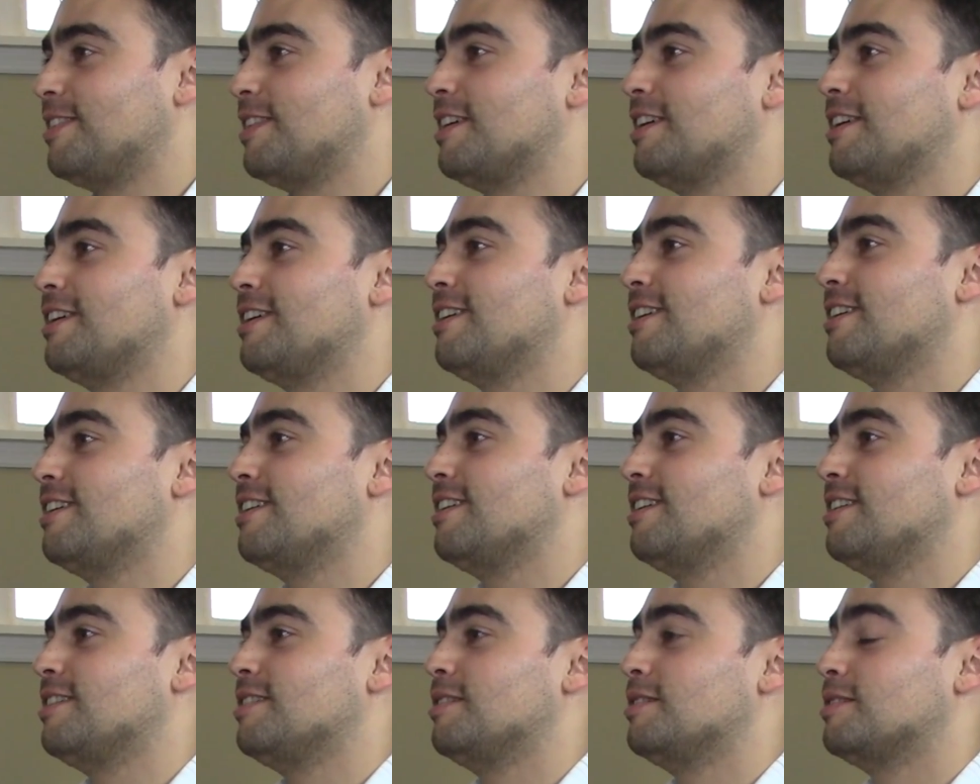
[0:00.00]

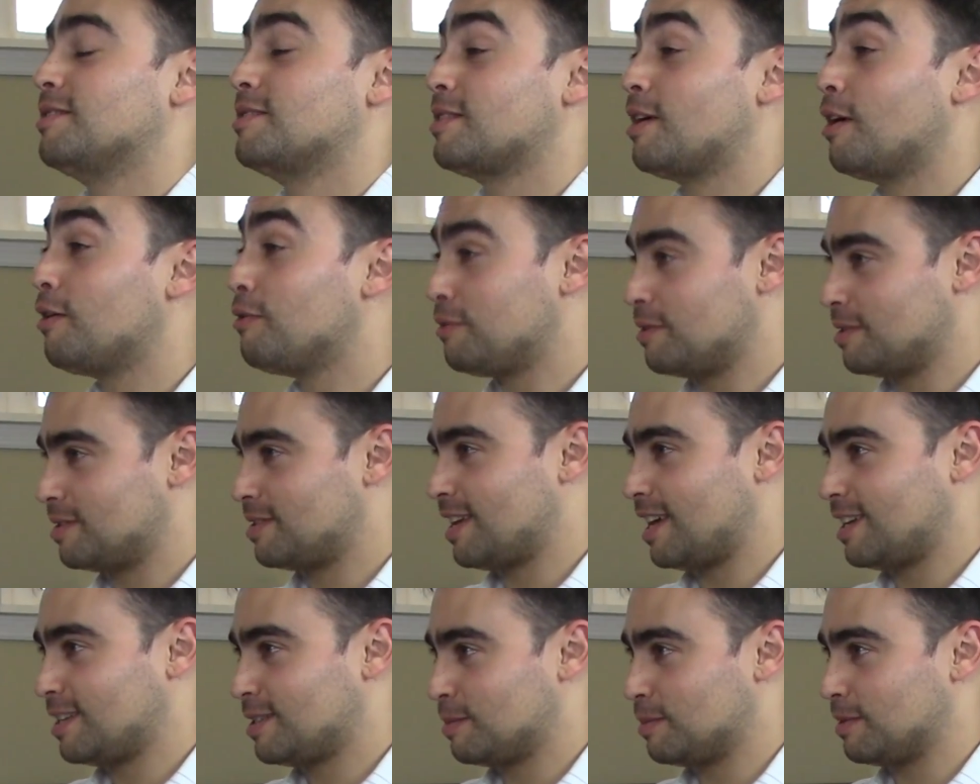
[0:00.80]
their
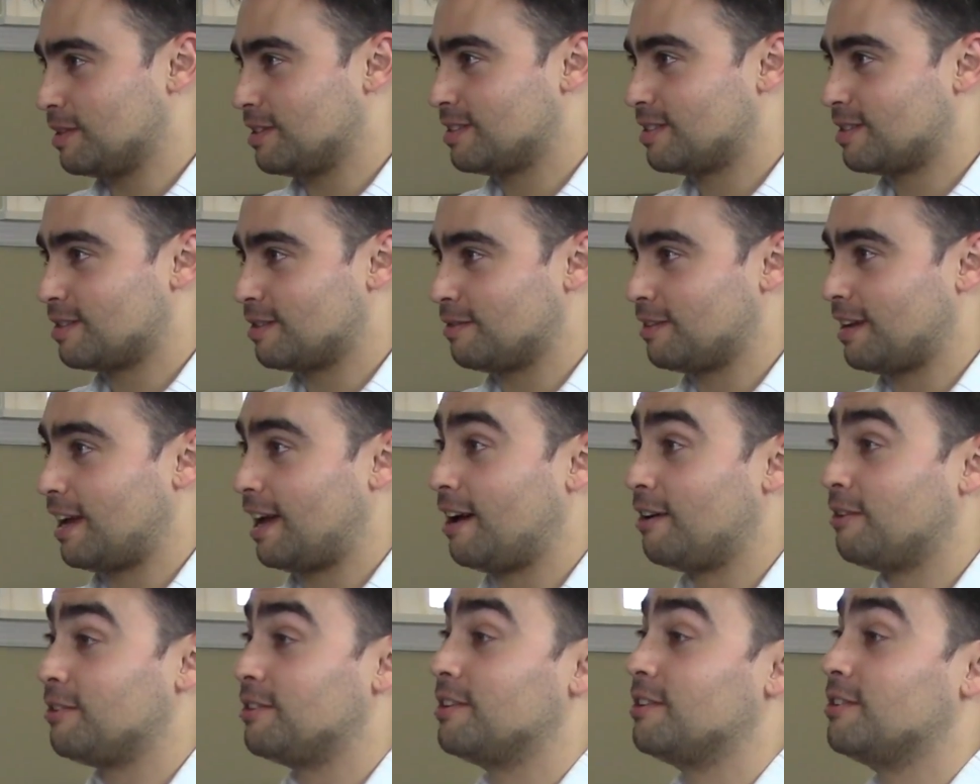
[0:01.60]
self-assessments of
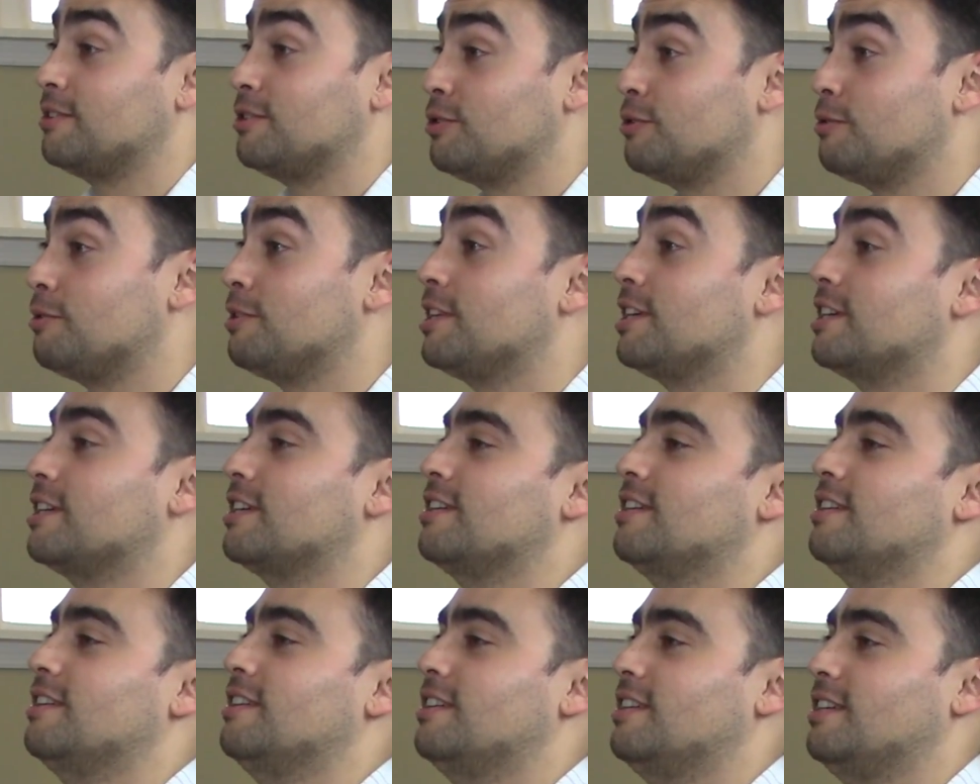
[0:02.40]
how they're
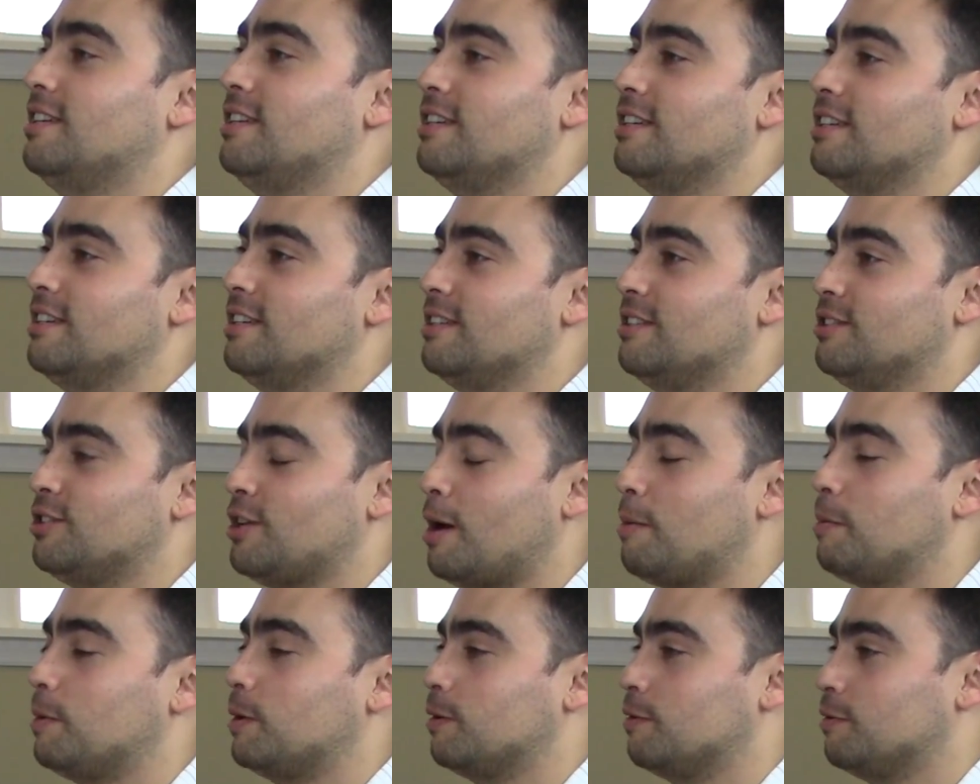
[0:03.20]
doing in
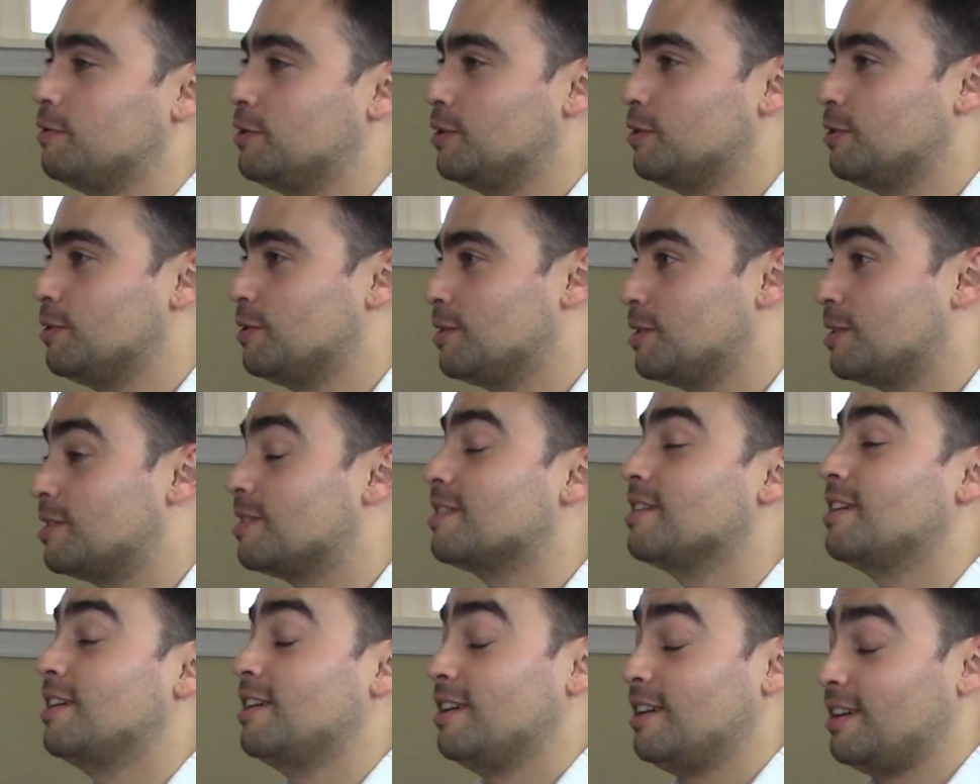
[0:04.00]
job
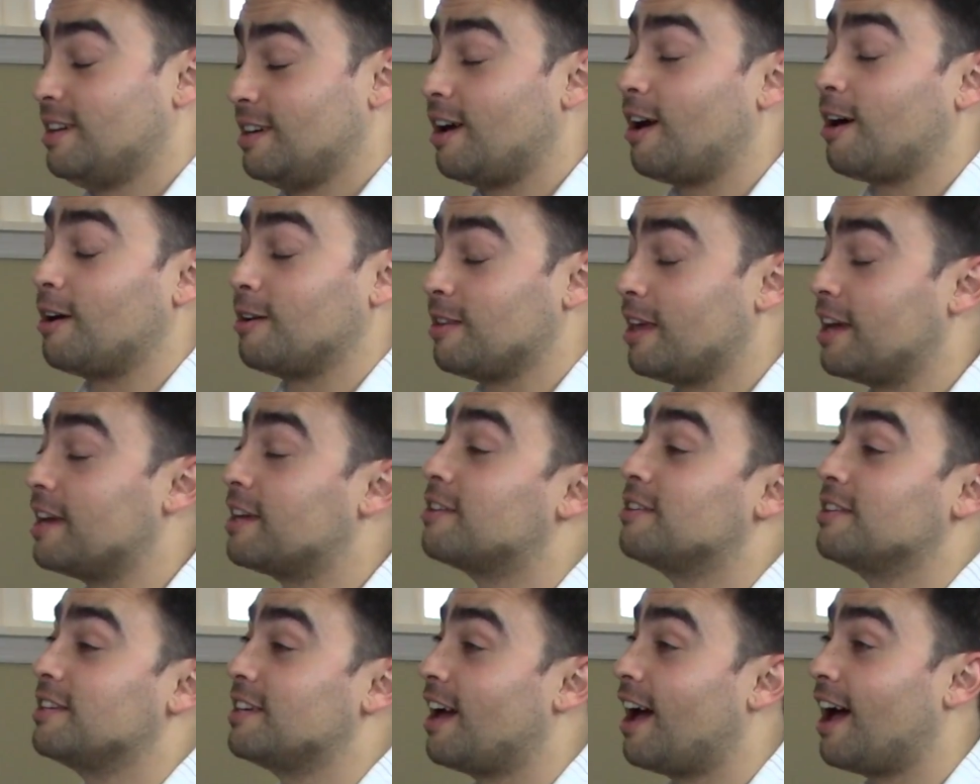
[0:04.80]
interviews are
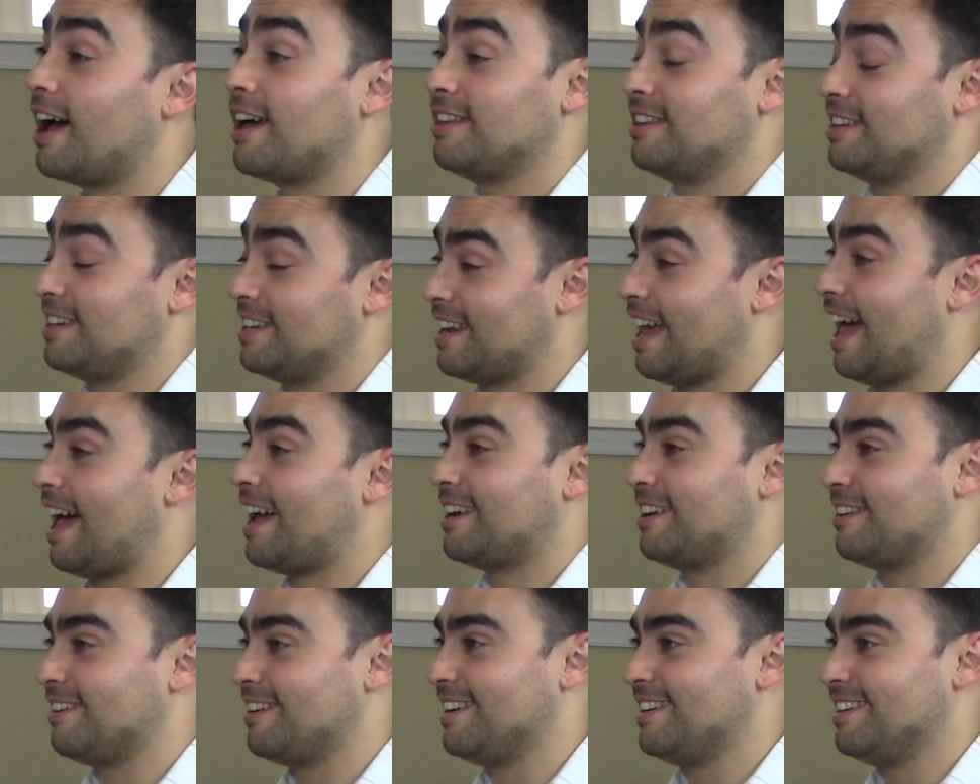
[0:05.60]
likely highly
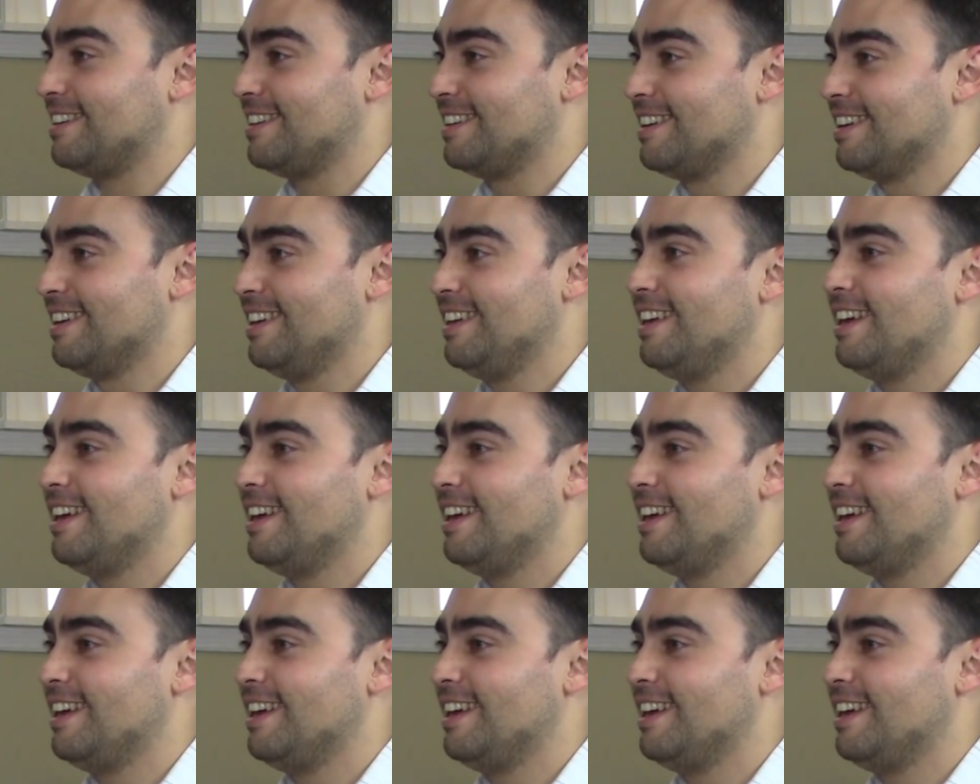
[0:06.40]
inaccurate,